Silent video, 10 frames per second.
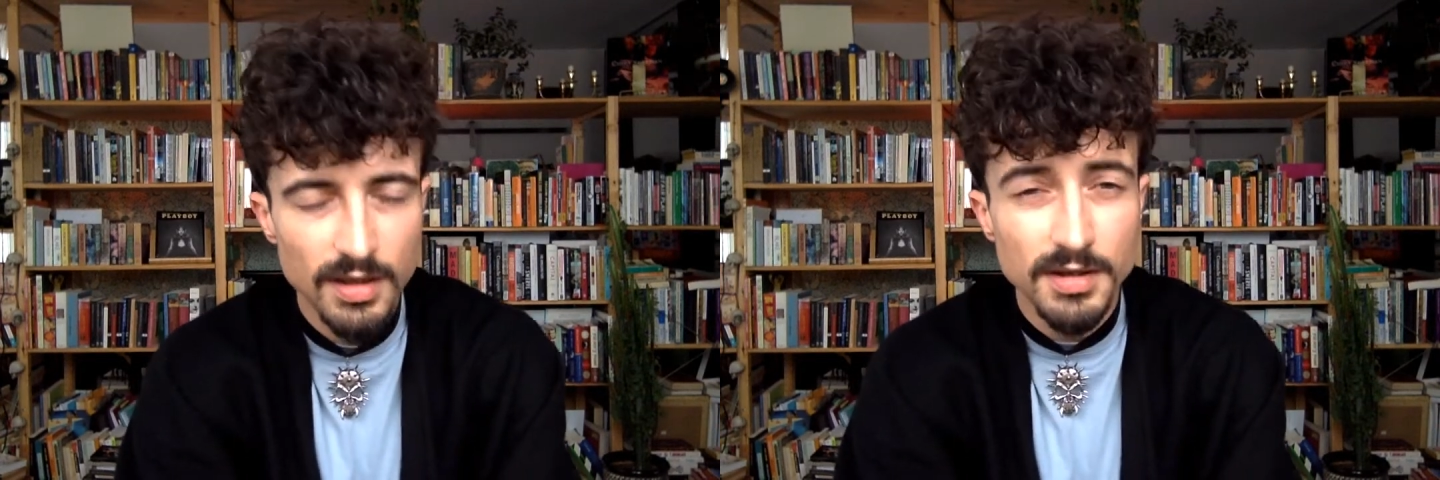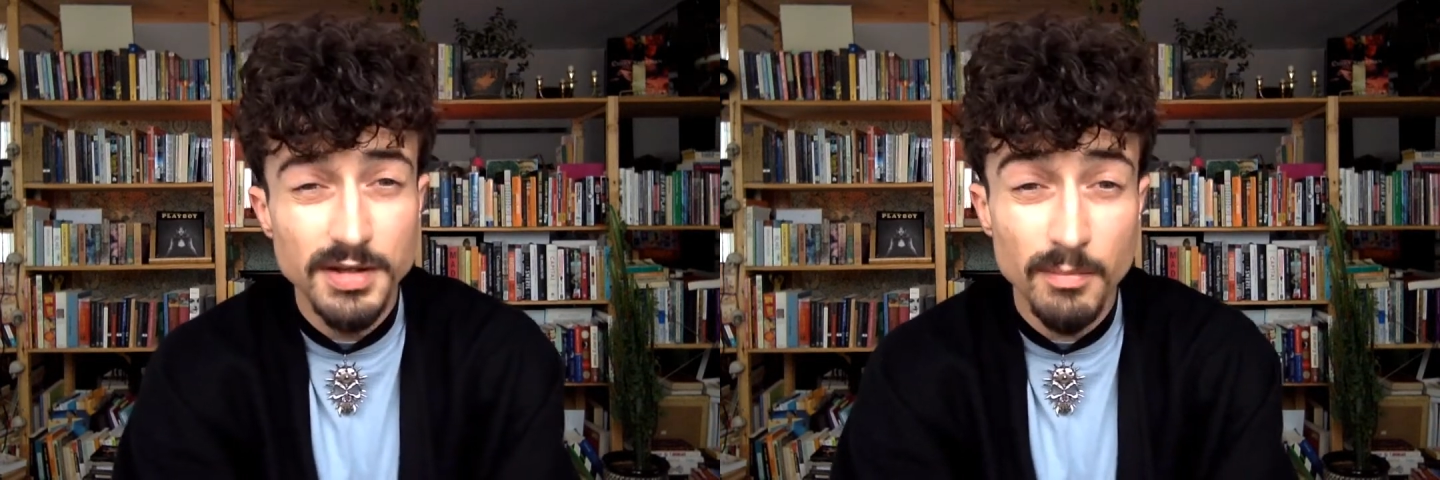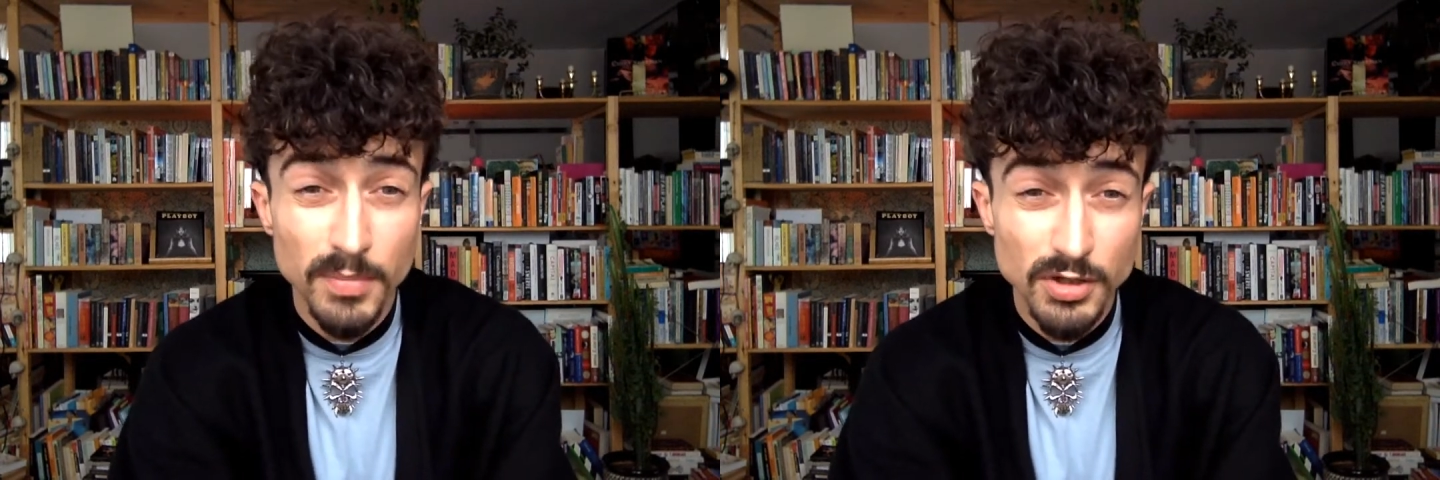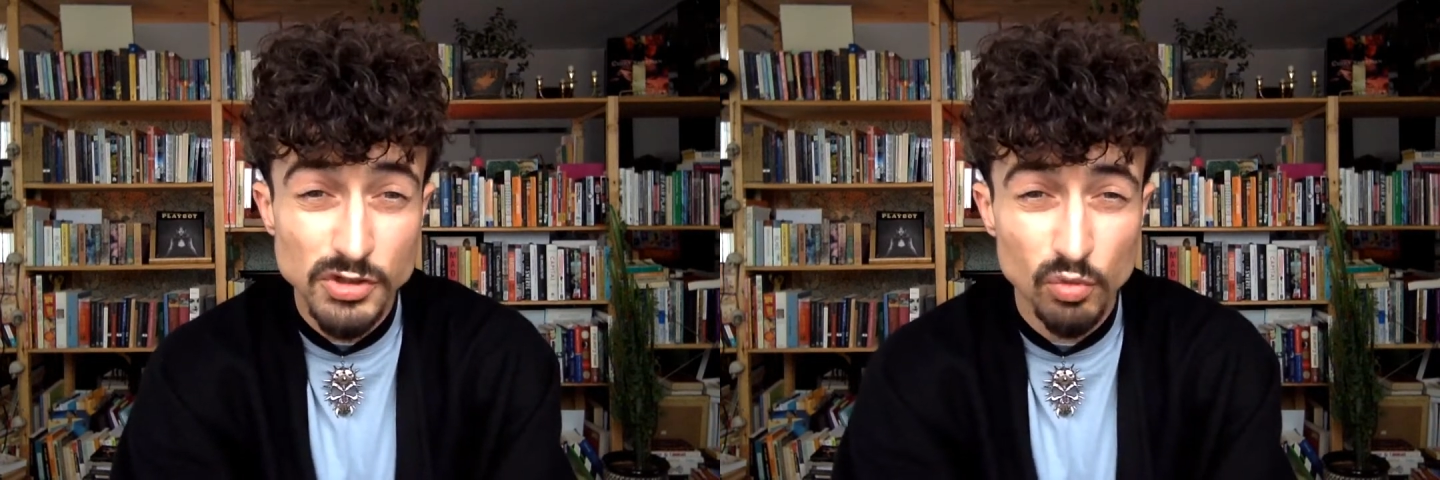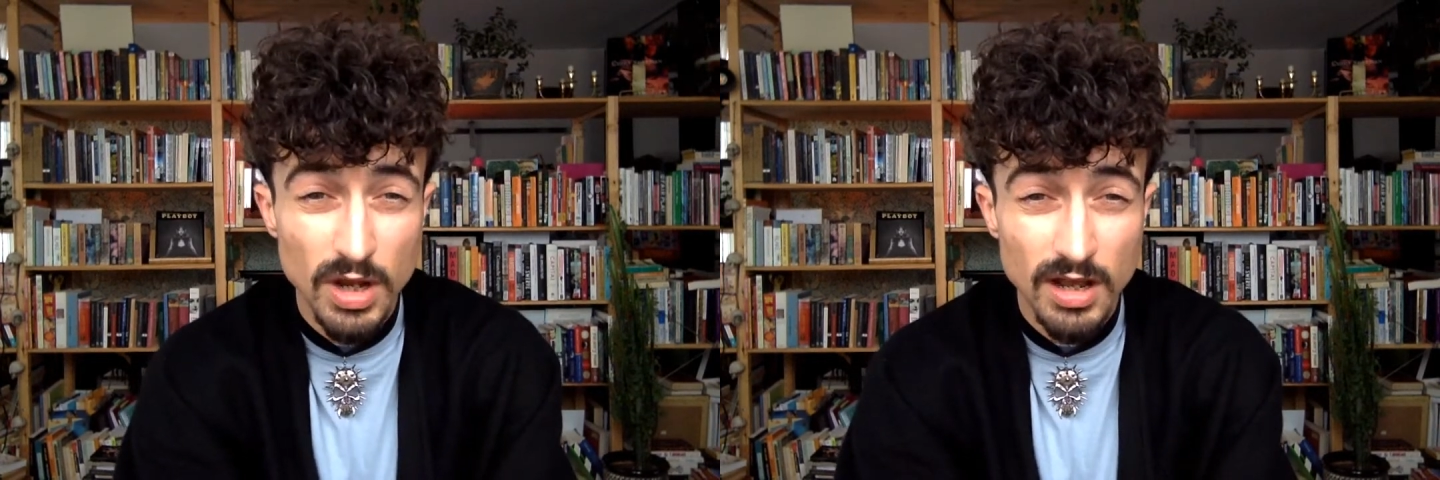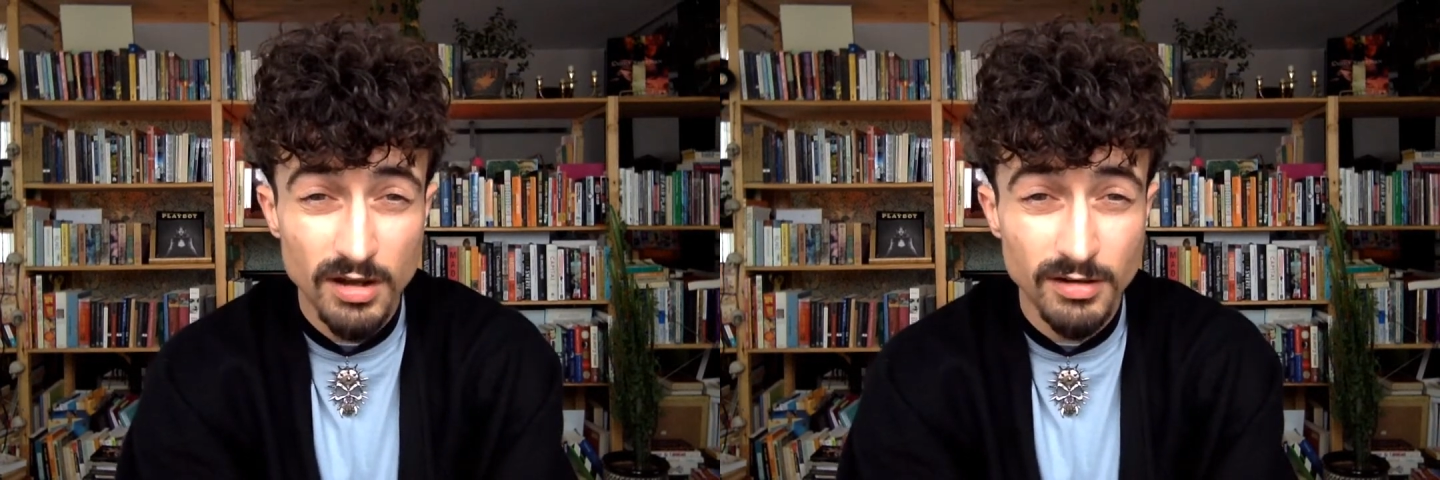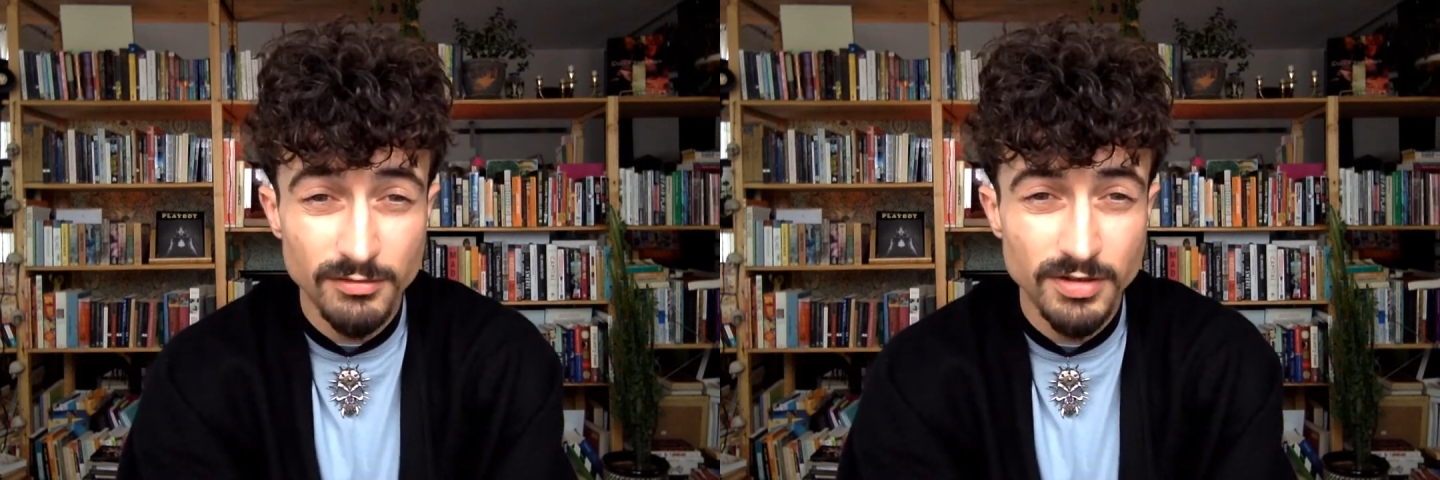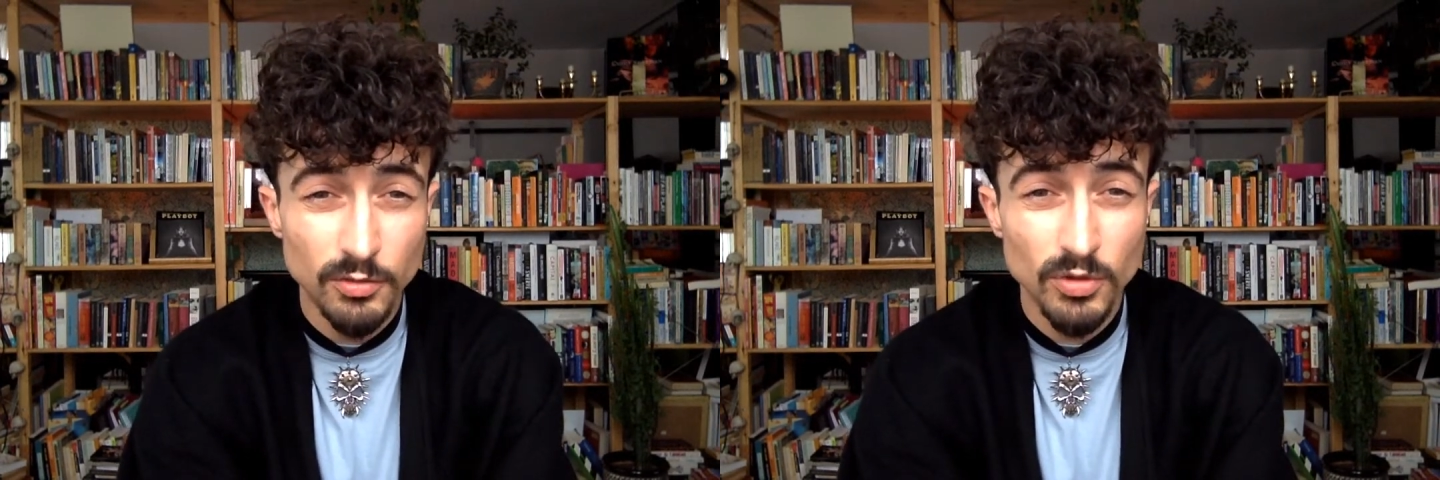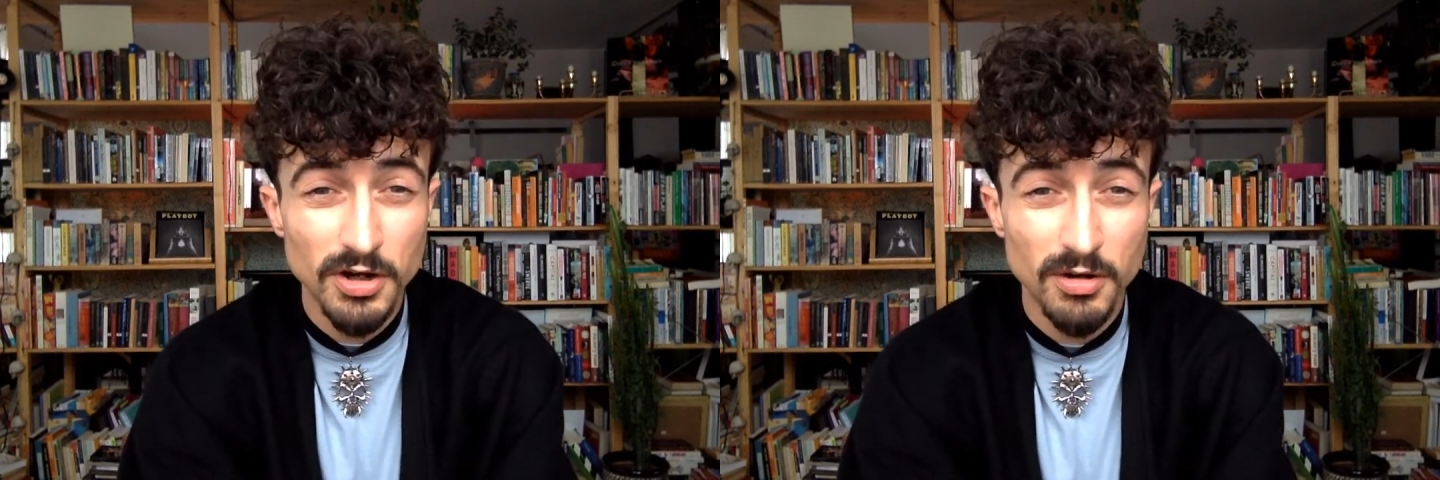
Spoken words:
Number 12, we're